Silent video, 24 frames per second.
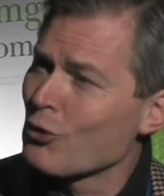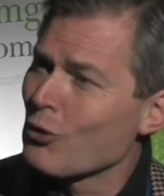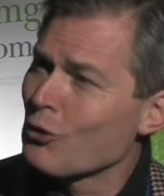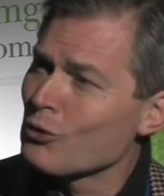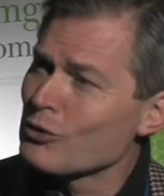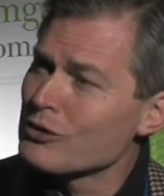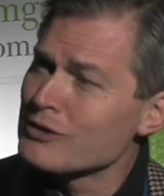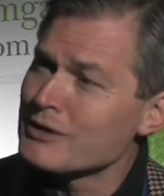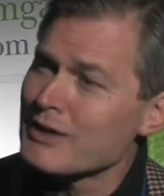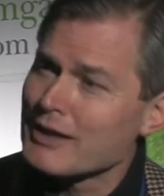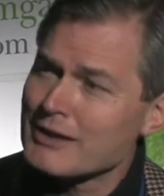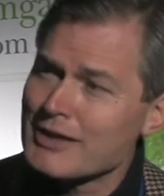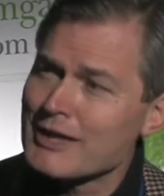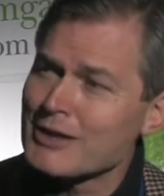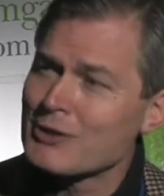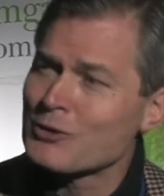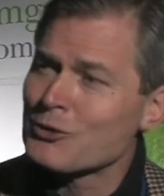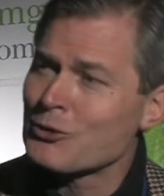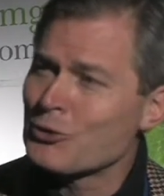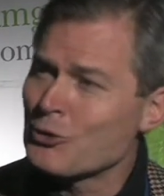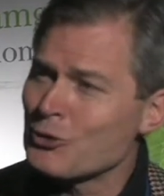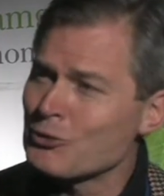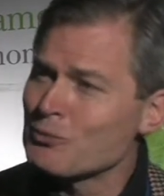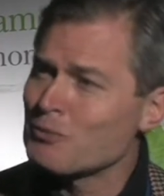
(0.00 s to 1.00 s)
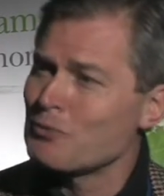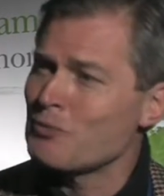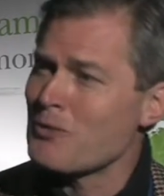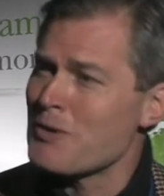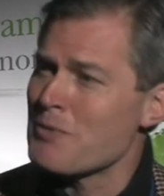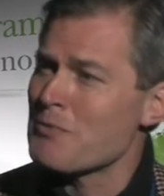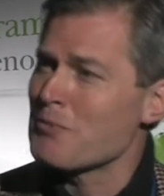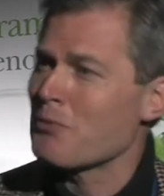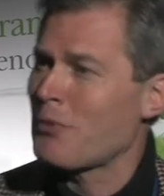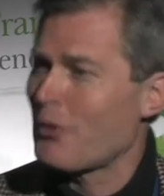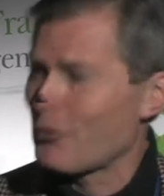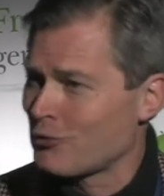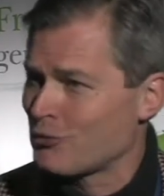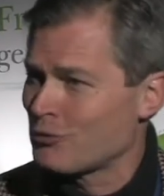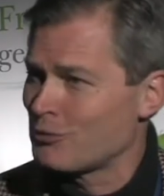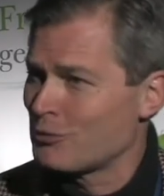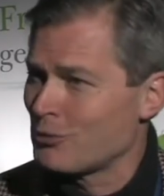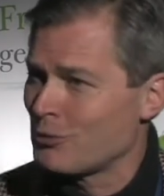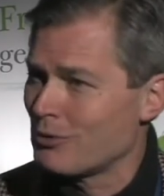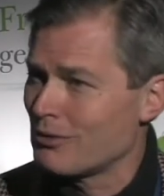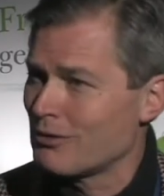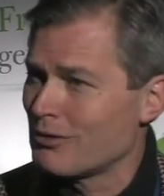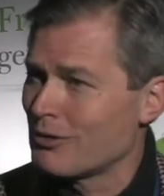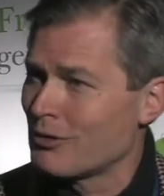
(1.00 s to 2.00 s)
only that it could be
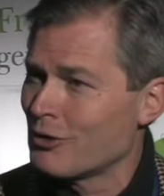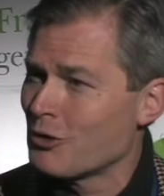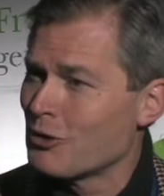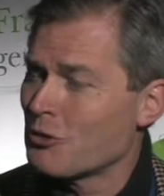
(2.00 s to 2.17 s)
possible,